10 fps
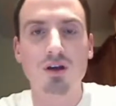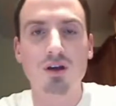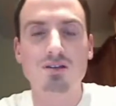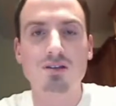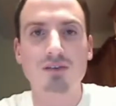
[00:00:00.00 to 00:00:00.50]

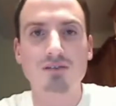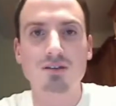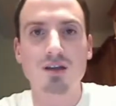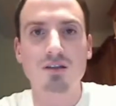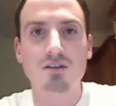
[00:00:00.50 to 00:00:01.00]
it's safe to
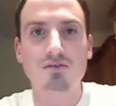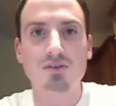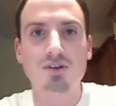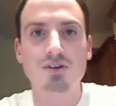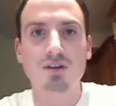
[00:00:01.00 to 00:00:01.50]
say the
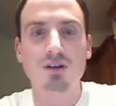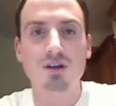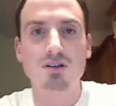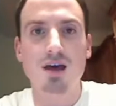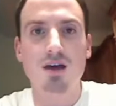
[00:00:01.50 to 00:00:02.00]
division
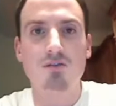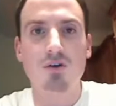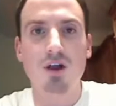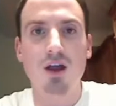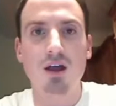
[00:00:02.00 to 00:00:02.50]
is out of
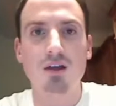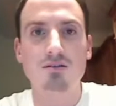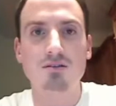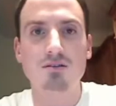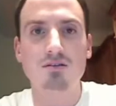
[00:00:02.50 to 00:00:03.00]
our hands,
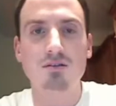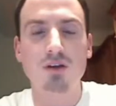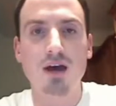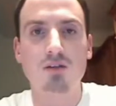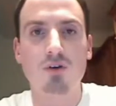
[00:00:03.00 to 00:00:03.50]

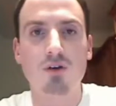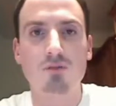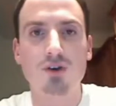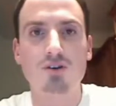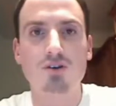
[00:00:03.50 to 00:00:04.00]
out of our
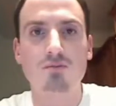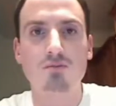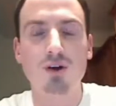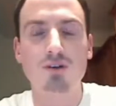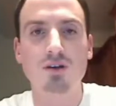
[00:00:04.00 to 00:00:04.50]
reach.
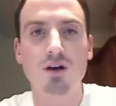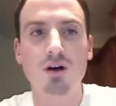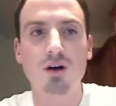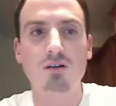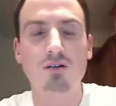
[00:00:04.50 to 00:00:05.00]
But
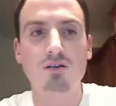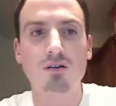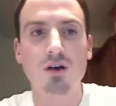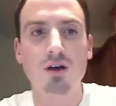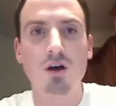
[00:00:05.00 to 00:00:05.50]

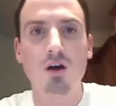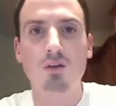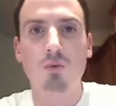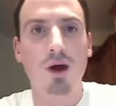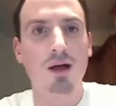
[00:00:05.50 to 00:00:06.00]

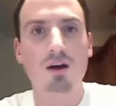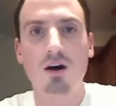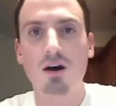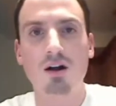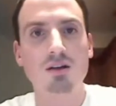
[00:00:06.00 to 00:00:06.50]
the wild
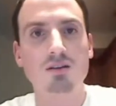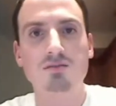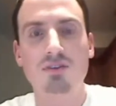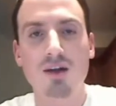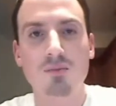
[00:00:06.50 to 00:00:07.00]
card is
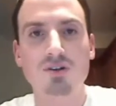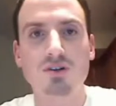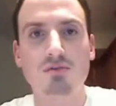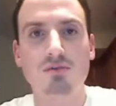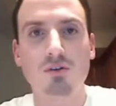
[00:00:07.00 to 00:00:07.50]
very much
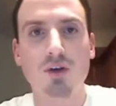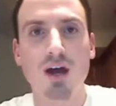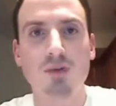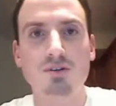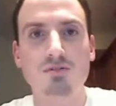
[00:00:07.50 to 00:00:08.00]
up for
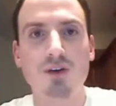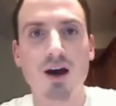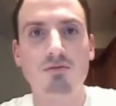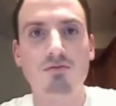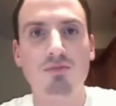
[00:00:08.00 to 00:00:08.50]
grabs at
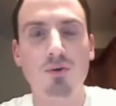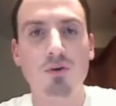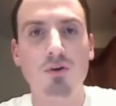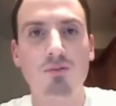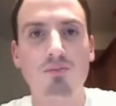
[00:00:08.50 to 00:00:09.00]

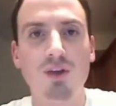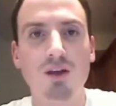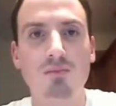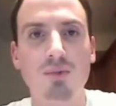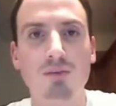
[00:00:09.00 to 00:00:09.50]
5-4,
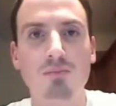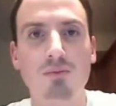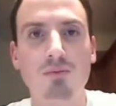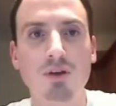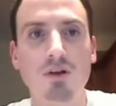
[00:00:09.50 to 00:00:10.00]
and
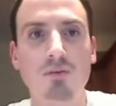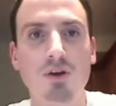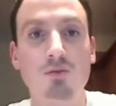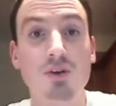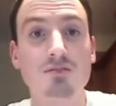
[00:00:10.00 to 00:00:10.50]
a
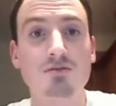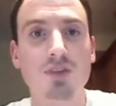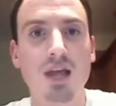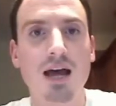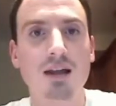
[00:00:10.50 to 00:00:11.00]
big reason for
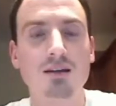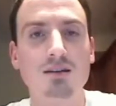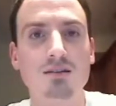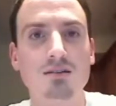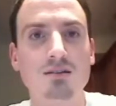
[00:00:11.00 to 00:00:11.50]
that
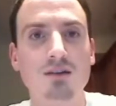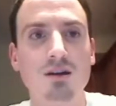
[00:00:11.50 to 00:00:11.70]
is